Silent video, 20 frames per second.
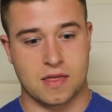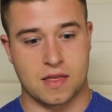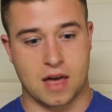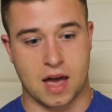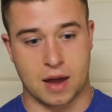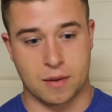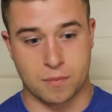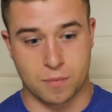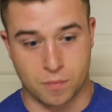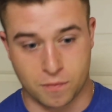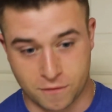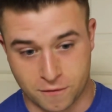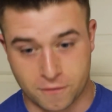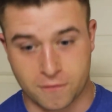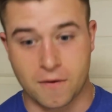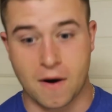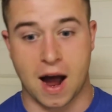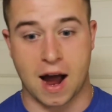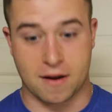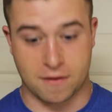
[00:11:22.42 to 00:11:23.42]
I
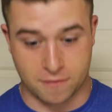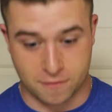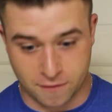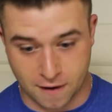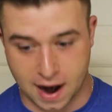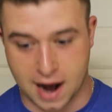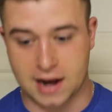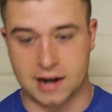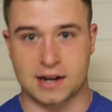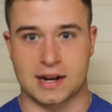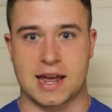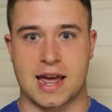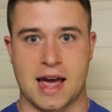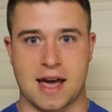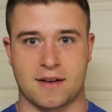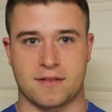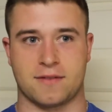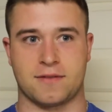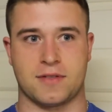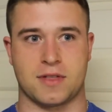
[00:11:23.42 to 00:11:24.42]
finally
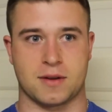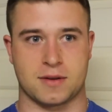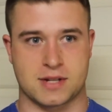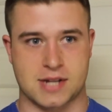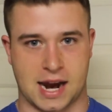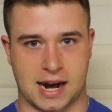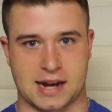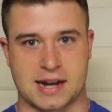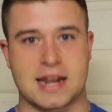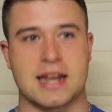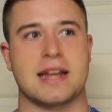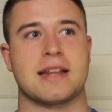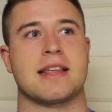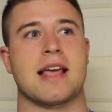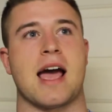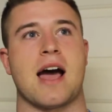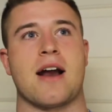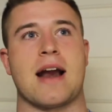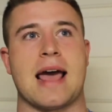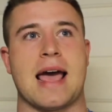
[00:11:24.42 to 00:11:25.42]
have the technique
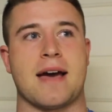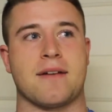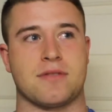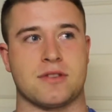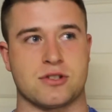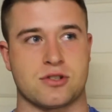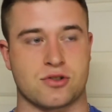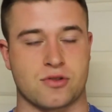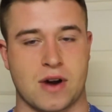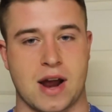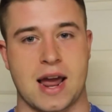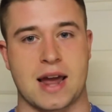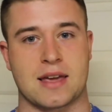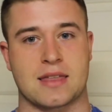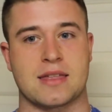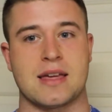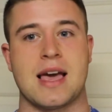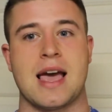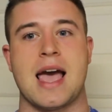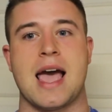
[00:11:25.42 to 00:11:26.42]
down, I have the
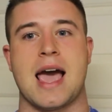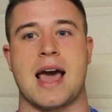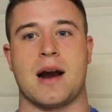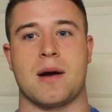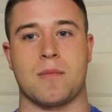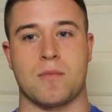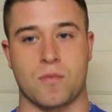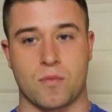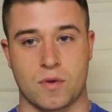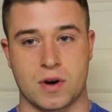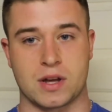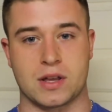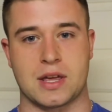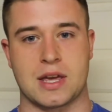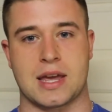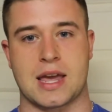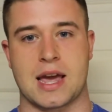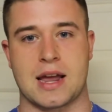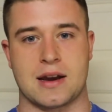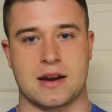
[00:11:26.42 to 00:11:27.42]
strength, and I'm really
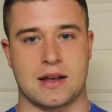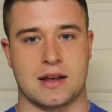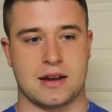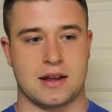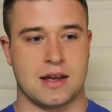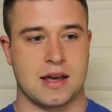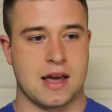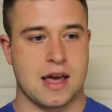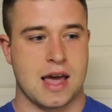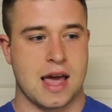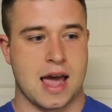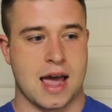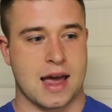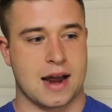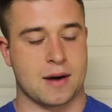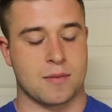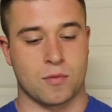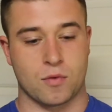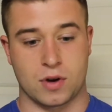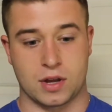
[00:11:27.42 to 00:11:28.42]
getting it,
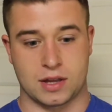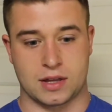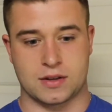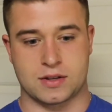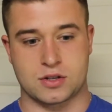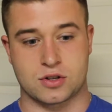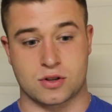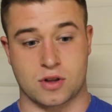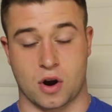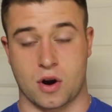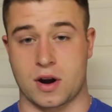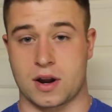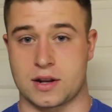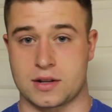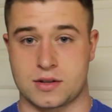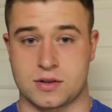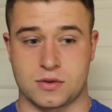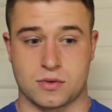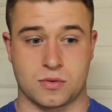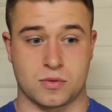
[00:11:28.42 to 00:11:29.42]
and I'm really starting
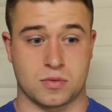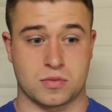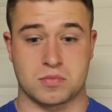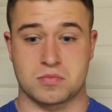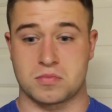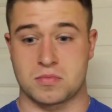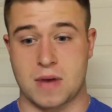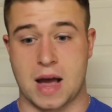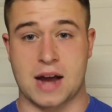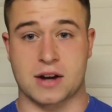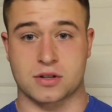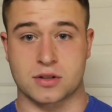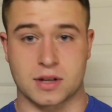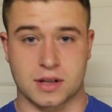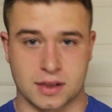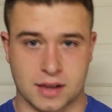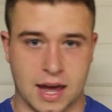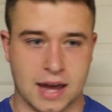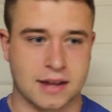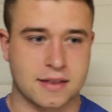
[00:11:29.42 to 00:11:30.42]
to actually
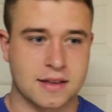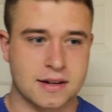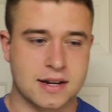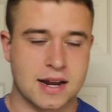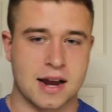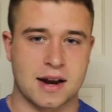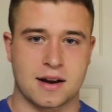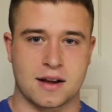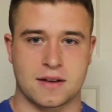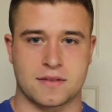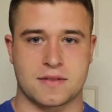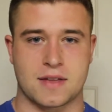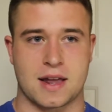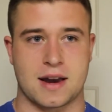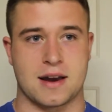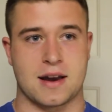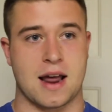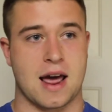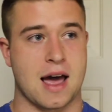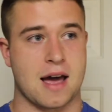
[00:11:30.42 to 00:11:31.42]
like the deadlift.
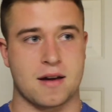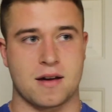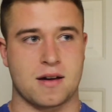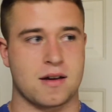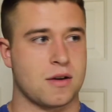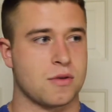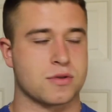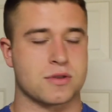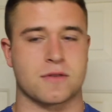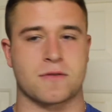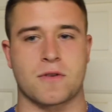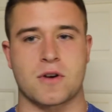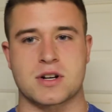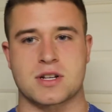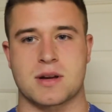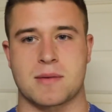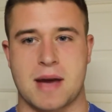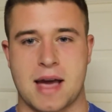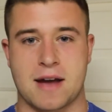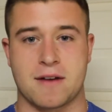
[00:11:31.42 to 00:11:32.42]
And it was the
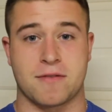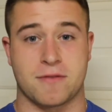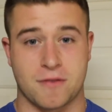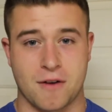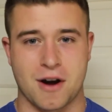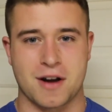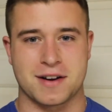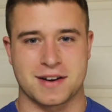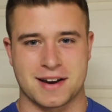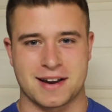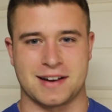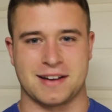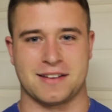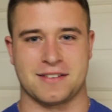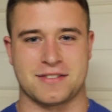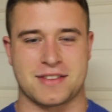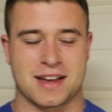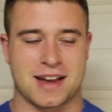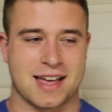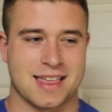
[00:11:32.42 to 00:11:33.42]
first time I had fun
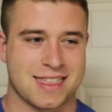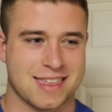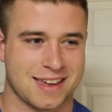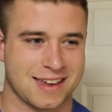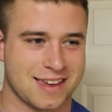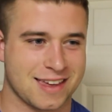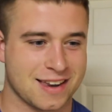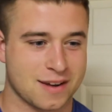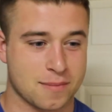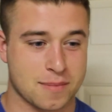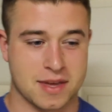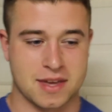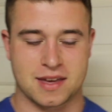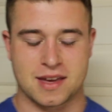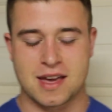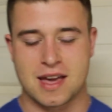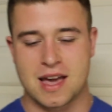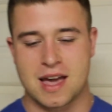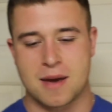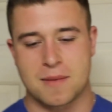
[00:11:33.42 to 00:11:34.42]
deadlifting, I think, in a
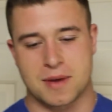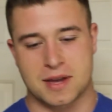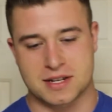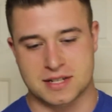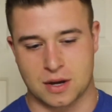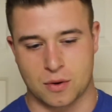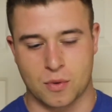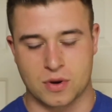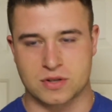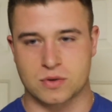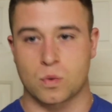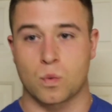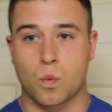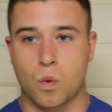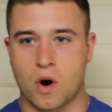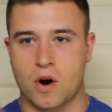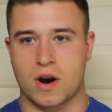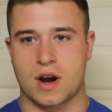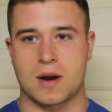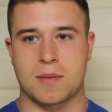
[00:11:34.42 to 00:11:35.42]
meet, because I wasn't
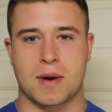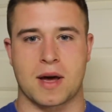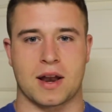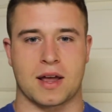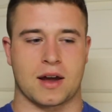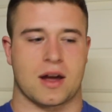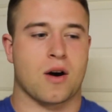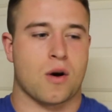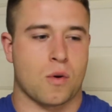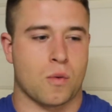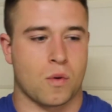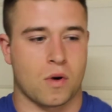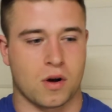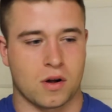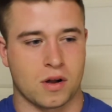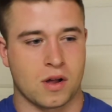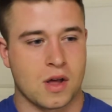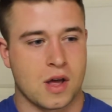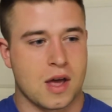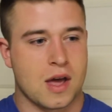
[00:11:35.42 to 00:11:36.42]
worried about, like, oh,
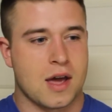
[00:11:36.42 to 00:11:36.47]
well,